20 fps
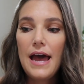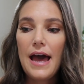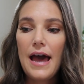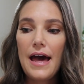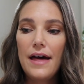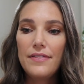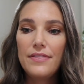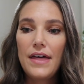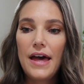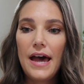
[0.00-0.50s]

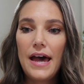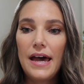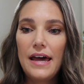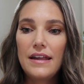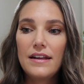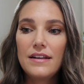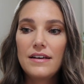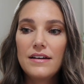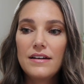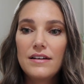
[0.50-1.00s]
And
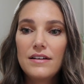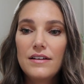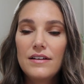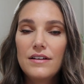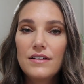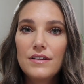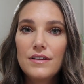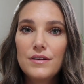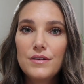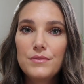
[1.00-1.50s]
then
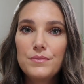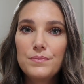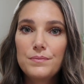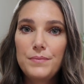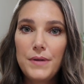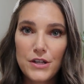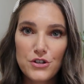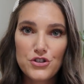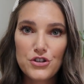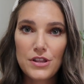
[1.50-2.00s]

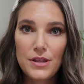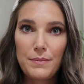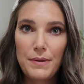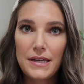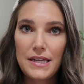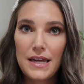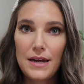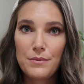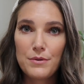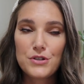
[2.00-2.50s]
make sure that my
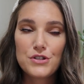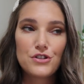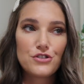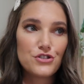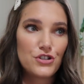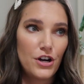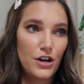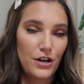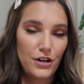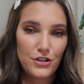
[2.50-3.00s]
cameras are
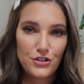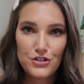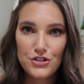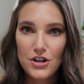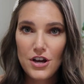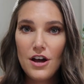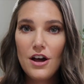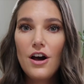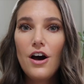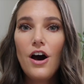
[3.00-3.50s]
charged,